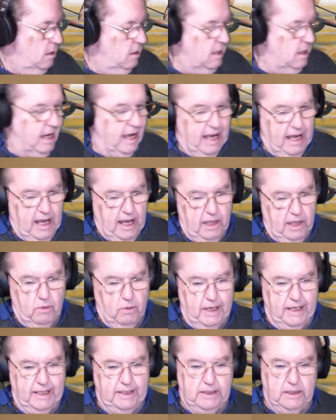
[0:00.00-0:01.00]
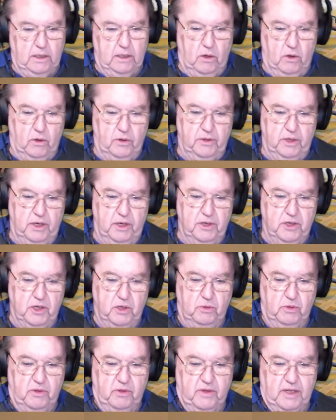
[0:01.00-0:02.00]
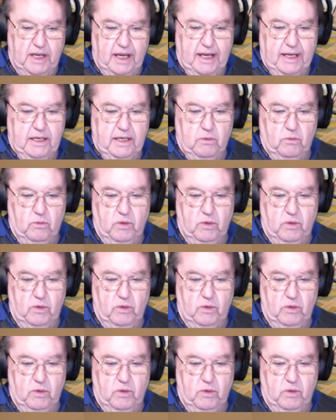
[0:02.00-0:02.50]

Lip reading: Now, otherwise, on the news side,